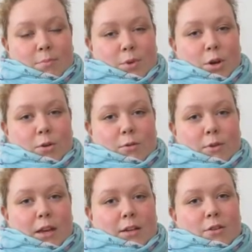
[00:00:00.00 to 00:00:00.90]

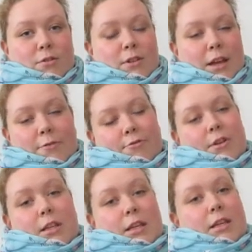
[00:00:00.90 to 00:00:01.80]
know that not
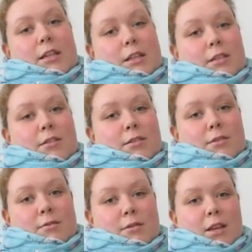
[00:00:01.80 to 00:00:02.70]
everything
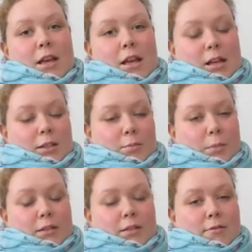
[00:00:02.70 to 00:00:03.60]
is
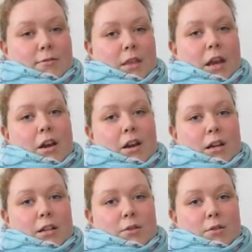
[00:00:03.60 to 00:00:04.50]
expensive there,
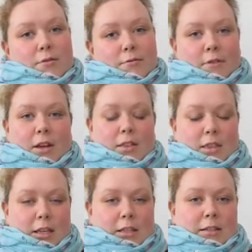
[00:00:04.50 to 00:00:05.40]
and you can find
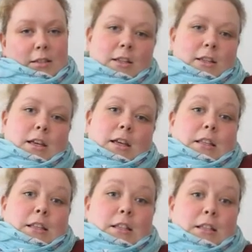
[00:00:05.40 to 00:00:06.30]
things
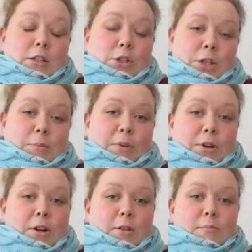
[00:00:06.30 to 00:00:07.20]
that is
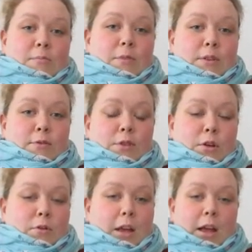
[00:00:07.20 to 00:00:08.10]
cheaper if you don't